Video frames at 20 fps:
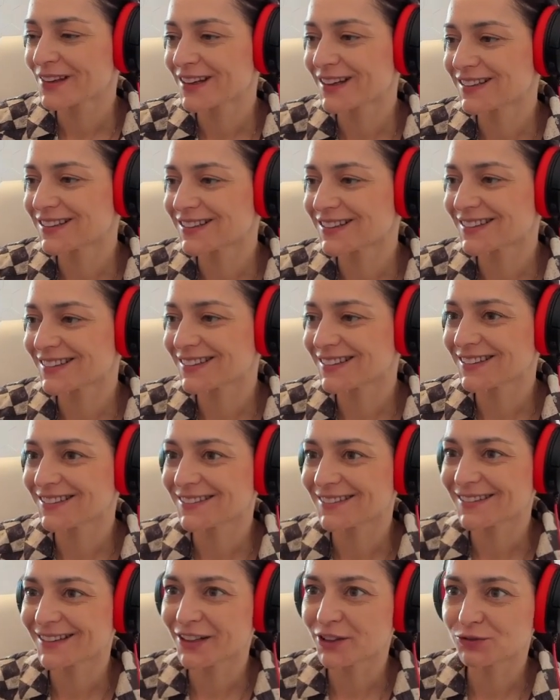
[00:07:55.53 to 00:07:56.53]
in
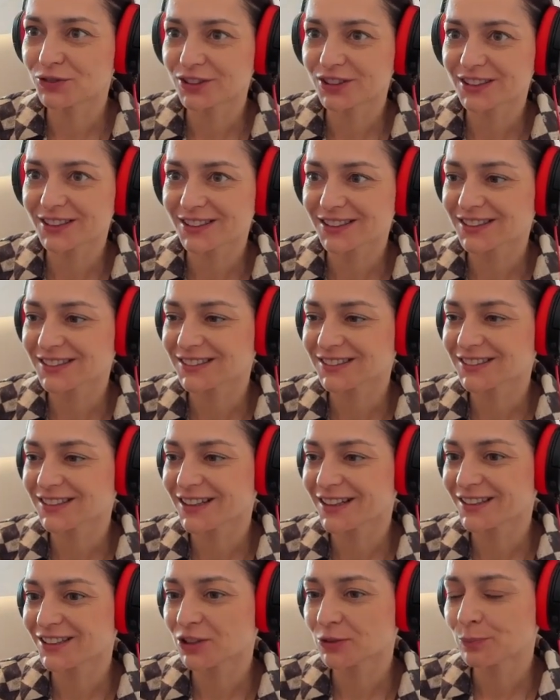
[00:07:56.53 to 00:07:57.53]
uh, every single
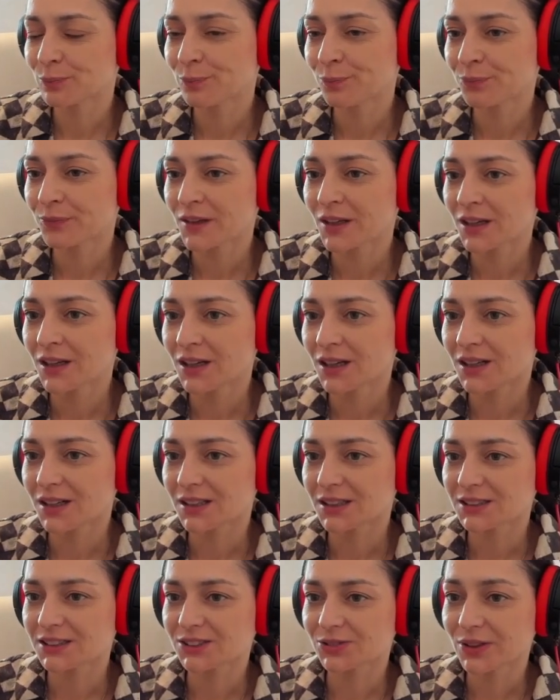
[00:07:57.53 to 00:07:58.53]
line.
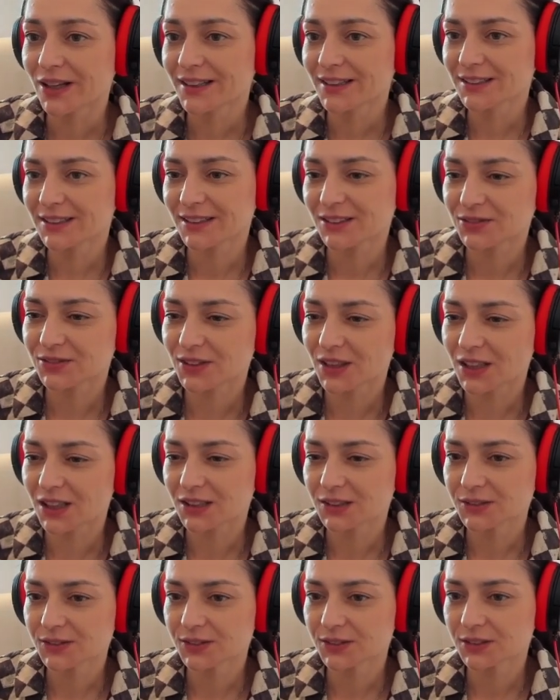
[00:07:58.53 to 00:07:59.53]
Uh, so knight
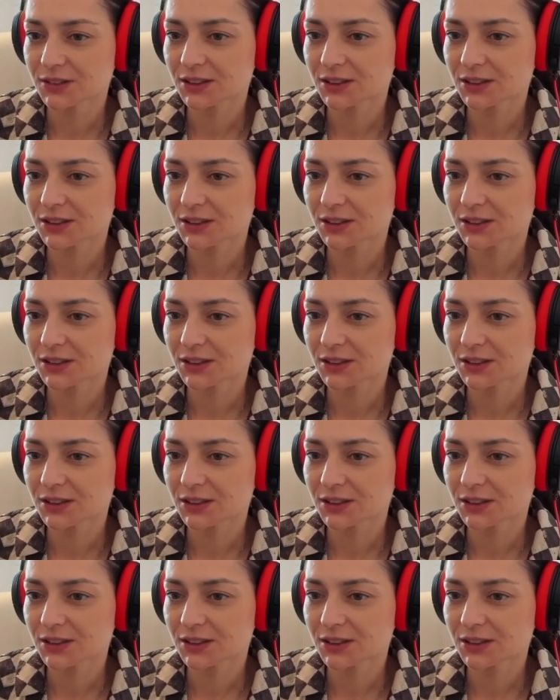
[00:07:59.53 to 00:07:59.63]
a5,